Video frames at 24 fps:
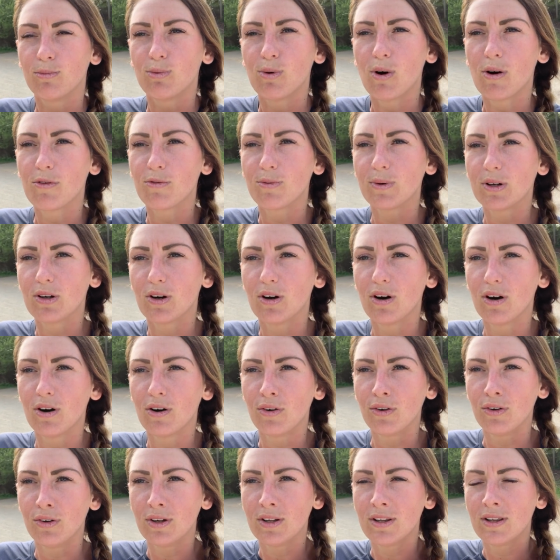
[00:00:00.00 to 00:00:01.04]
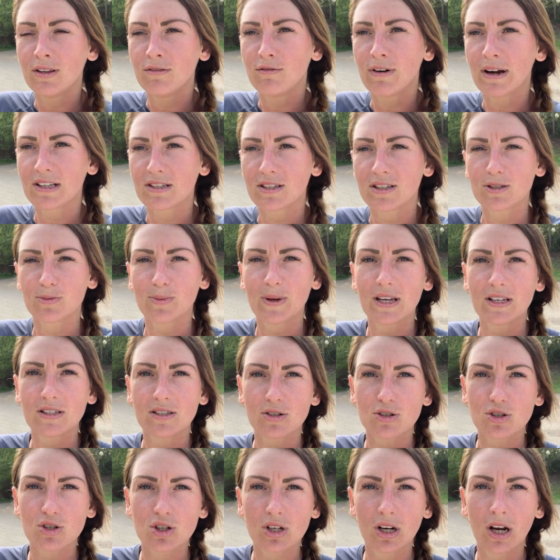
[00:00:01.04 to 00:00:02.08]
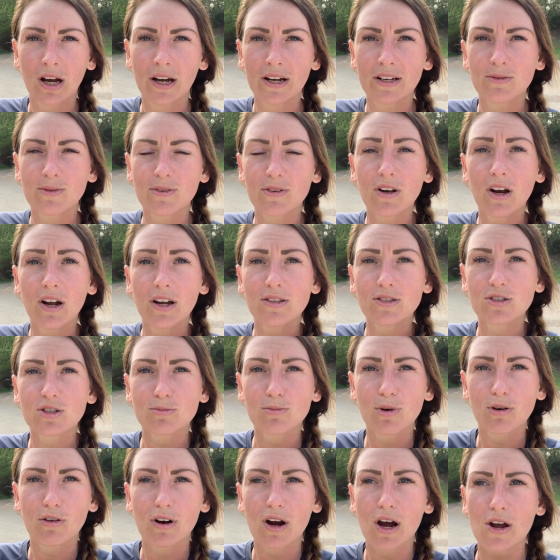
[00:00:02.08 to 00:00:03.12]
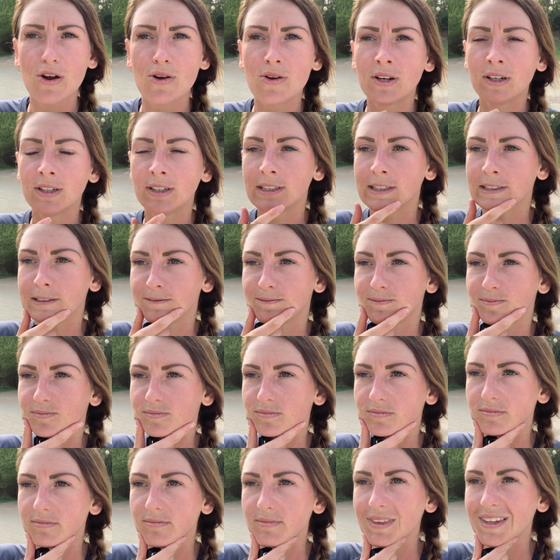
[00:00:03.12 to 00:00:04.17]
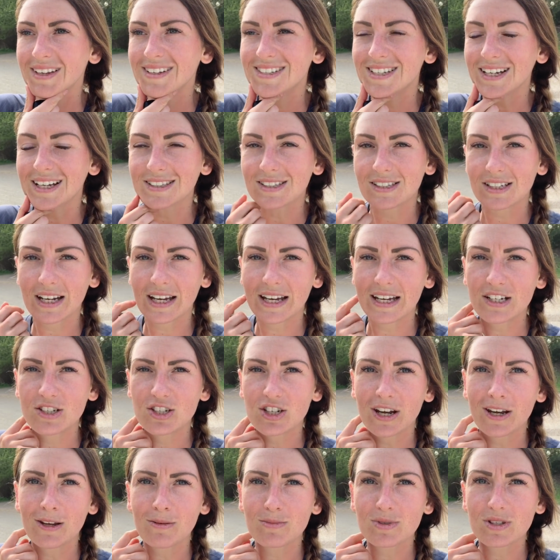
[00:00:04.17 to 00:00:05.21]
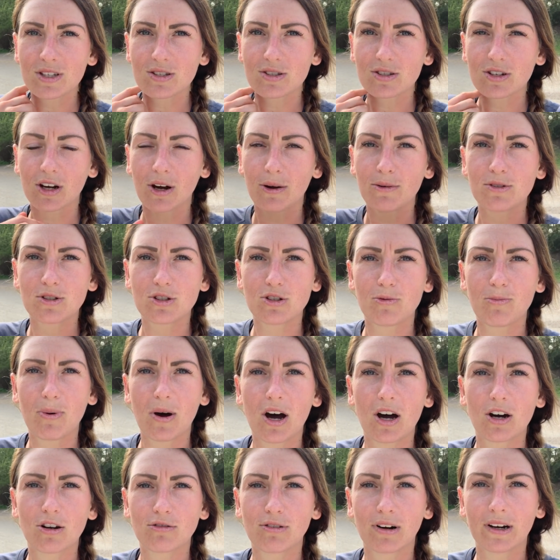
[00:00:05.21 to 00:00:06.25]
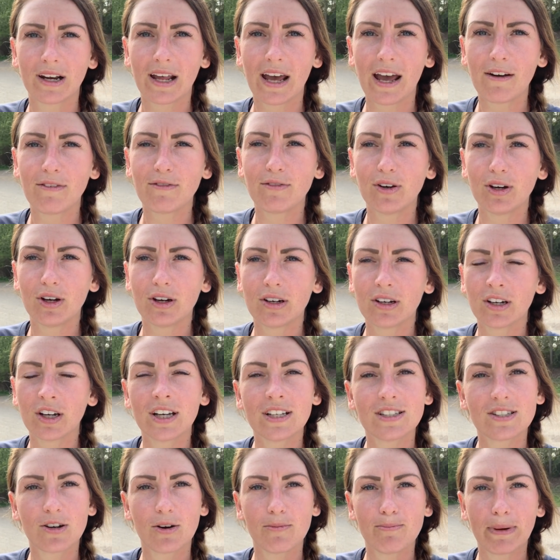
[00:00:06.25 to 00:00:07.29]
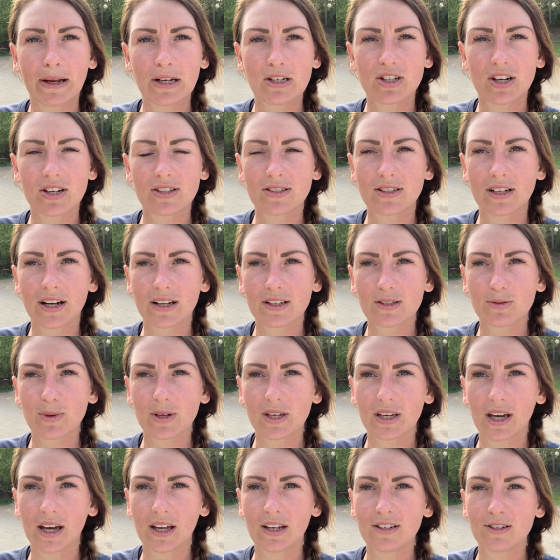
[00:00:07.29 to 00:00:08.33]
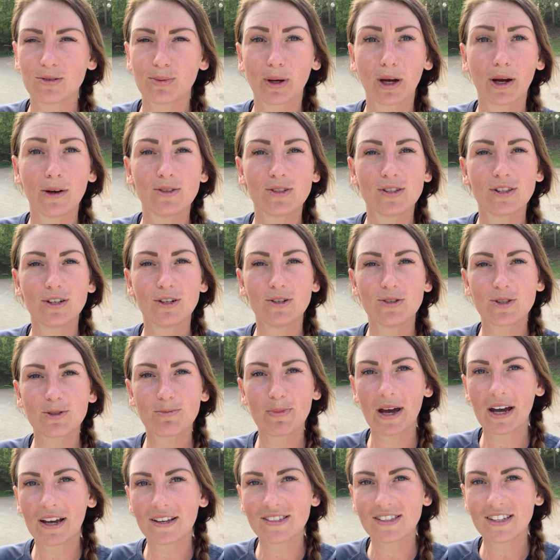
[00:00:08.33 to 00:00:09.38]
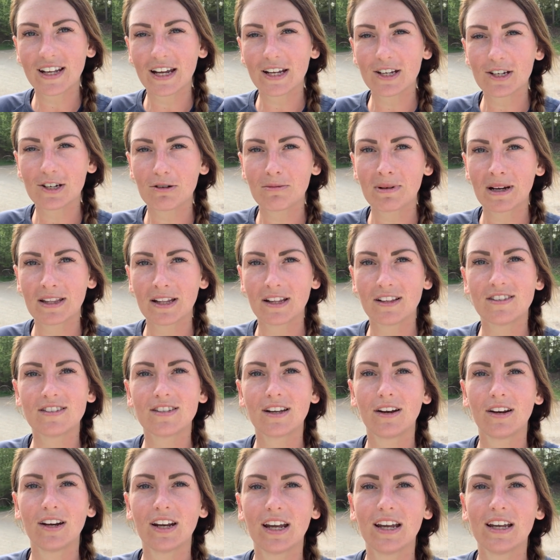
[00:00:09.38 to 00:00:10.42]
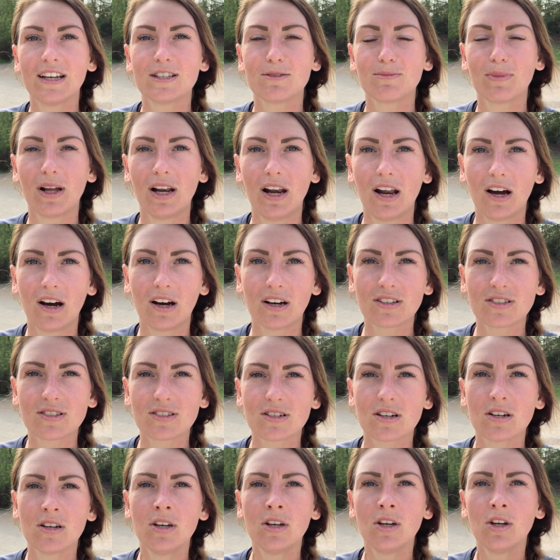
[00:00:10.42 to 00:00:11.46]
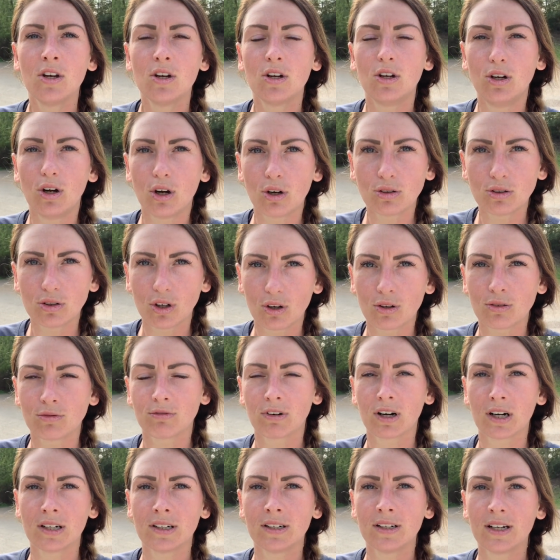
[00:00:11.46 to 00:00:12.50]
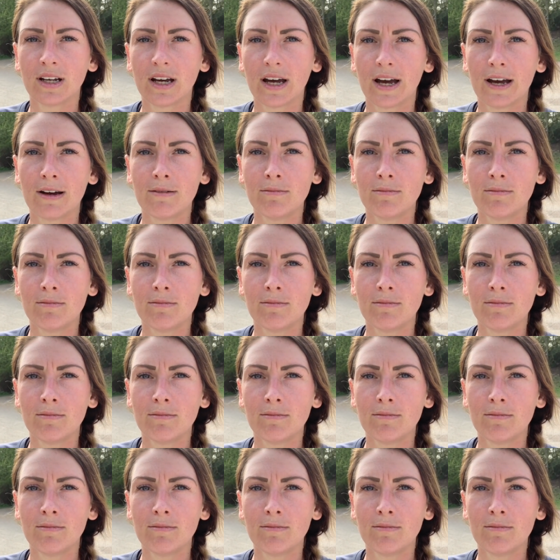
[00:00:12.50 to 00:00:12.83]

What have we got on the rest of this week? So just clients tomorrow. Saturday James is going to do a park run effort. He's got Manchester next weekend. We're going to the new Spurs stadium, and then Sunday is my last long run